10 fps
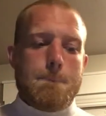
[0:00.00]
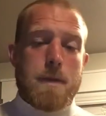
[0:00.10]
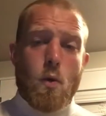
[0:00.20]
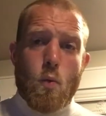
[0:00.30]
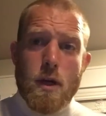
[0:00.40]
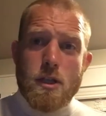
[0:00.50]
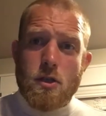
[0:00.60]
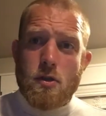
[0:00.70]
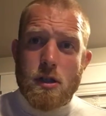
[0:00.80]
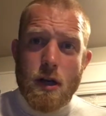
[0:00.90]
But once
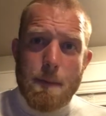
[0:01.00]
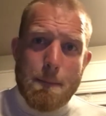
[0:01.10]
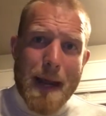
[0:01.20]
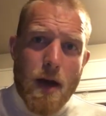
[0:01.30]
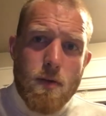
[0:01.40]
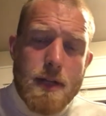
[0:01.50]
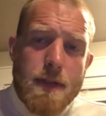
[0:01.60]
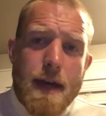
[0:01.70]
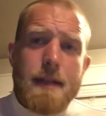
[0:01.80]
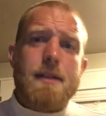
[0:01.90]
you start pounding
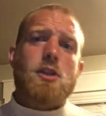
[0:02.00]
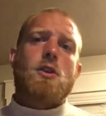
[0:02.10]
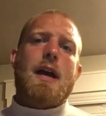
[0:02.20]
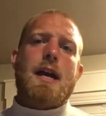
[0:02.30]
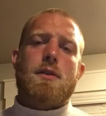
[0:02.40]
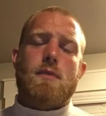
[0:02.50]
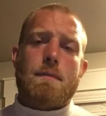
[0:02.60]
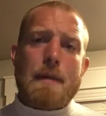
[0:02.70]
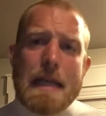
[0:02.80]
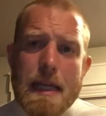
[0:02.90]
that into your head and
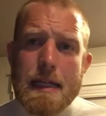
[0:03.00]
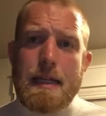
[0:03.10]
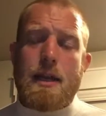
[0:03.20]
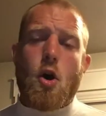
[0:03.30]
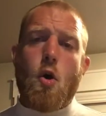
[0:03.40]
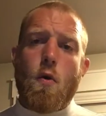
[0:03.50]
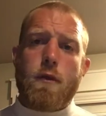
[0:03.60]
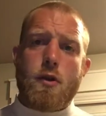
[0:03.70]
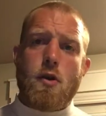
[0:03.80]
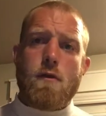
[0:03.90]
repeating it
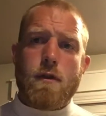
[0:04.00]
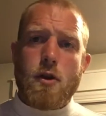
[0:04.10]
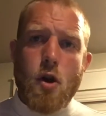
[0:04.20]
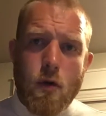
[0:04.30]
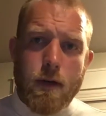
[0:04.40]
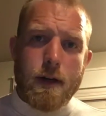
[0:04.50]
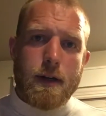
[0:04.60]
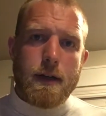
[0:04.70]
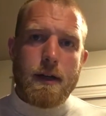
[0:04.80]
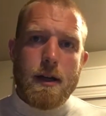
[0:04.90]
over and over and over,
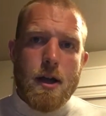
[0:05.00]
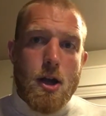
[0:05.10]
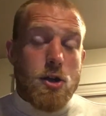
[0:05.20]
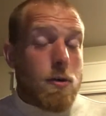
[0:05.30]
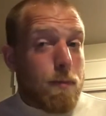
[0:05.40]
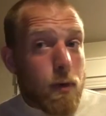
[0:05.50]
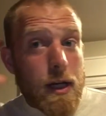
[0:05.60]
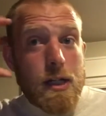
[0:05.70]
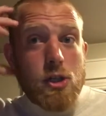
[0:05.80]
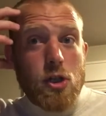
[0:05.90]
your
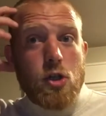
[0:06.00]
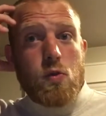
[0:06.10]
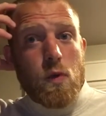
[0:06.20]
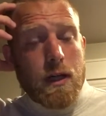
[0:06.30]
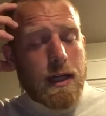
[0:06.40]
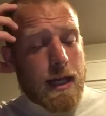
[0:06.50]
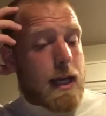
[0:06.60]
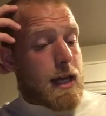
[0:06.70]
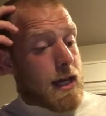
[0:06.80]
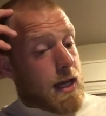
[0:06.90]
brain starts working.
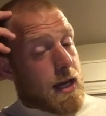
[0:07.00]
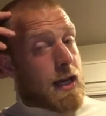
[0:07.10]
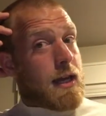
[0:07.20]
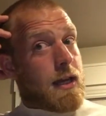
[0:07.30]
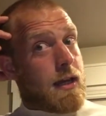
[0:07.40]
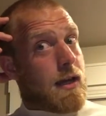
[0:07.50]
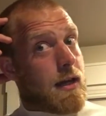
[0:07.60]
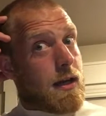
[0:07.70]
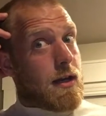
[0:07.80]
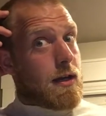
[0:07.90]
Hey, hey, hey,
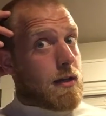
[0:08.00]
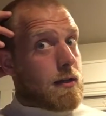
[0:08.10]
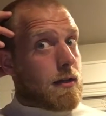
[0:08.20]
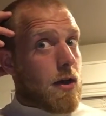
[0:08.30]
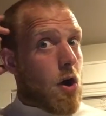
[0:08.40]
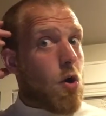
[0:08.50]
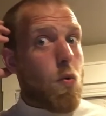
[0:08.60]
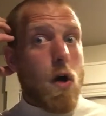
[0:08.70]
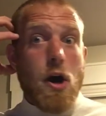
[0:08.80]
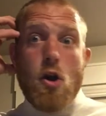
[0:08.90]

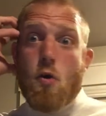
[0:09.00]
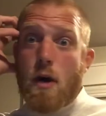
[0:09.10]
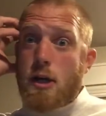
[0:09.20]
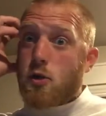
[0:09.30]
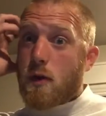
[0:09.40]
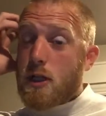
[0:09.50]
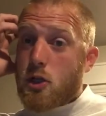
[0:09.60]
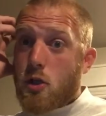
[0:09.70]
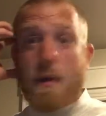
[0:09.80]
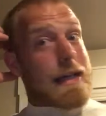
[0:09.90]

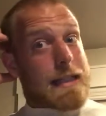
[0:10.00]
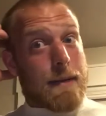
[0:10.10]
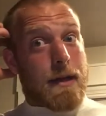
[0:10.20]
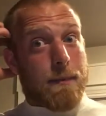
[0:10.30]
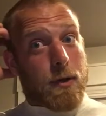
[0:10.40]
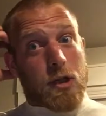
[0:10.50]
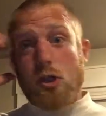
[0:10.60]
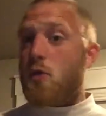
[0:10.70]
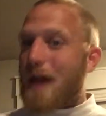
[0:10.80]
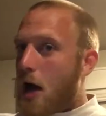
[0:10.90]
010122, that's coming up pretty
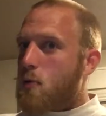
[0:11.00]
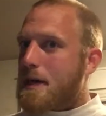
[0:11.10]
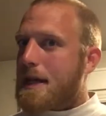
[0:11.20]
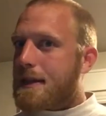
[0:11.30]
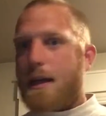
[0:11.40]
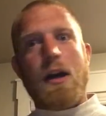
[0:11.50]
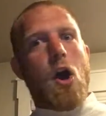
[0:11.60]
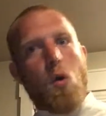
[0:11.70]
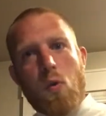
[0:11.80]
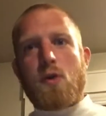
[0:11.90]
soon. How do we get there?
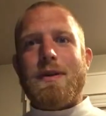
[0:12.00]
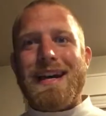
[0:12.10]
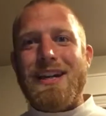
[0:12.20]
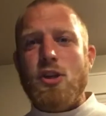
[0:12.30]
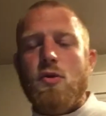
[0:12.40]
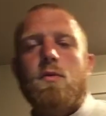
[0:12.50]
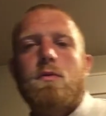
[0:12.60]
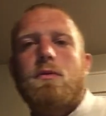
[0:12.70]
What do we got to do?